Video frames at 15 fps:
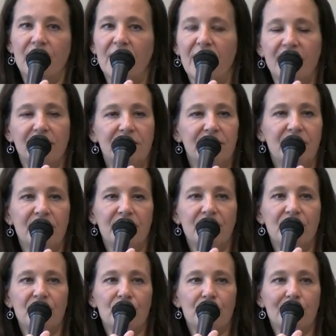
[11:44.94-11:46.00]
on a day
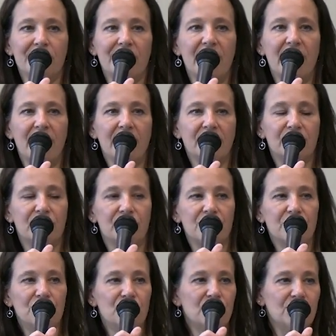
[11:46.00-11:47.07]
that you're relaxed,
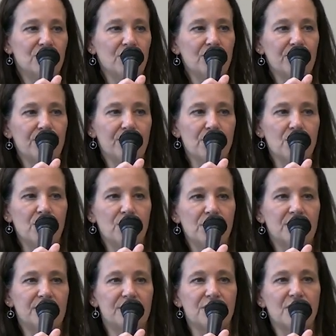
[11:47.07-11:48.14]
just go through
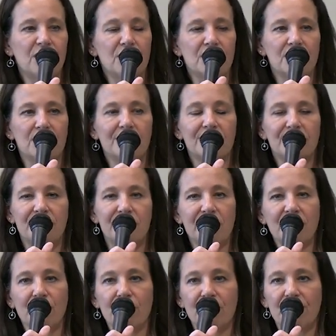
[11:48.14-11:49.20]
and start
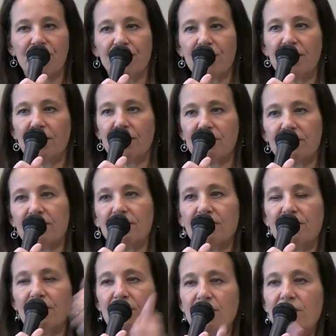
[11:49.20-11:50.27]
stickering things
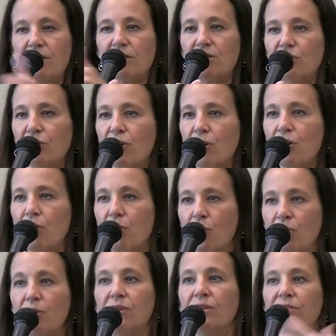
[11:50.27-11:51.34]
that need to
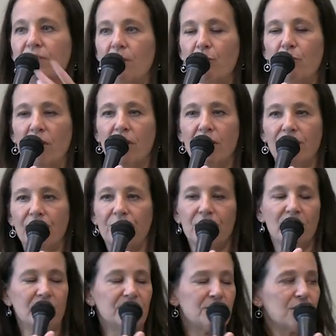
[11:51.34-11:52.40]
go somewhere,
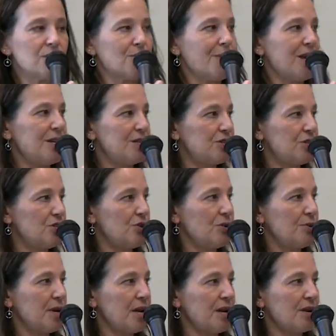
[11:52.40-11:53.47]
things that you're ready to
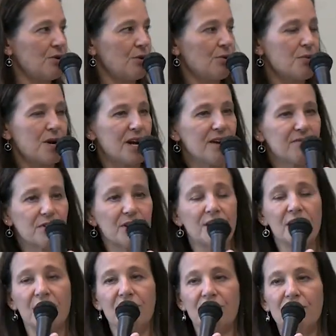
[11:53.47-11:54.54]
donate or whatever.
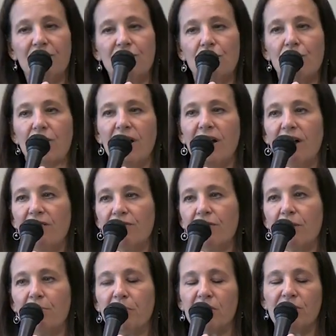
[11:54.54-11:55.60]
And even if you have
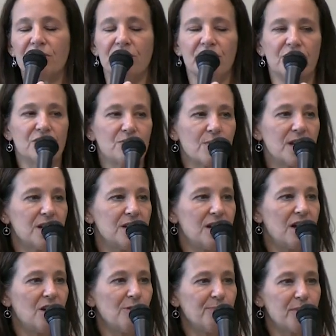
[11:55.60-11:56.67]
a person that's ready to
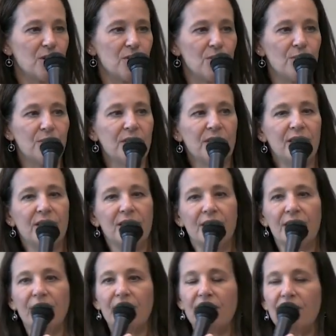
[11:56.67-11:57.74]
help you,
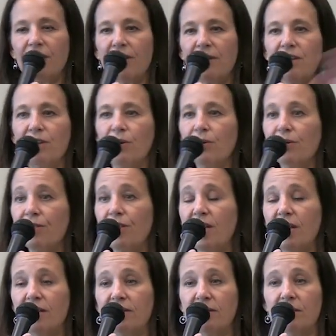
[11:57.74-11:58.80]
they
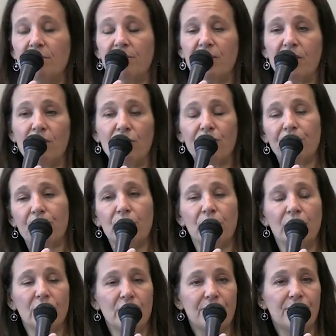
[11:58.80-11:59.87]
can simply go through
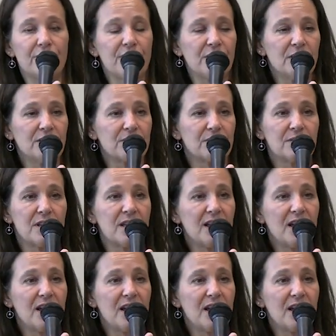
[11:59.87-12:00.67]
and look for things that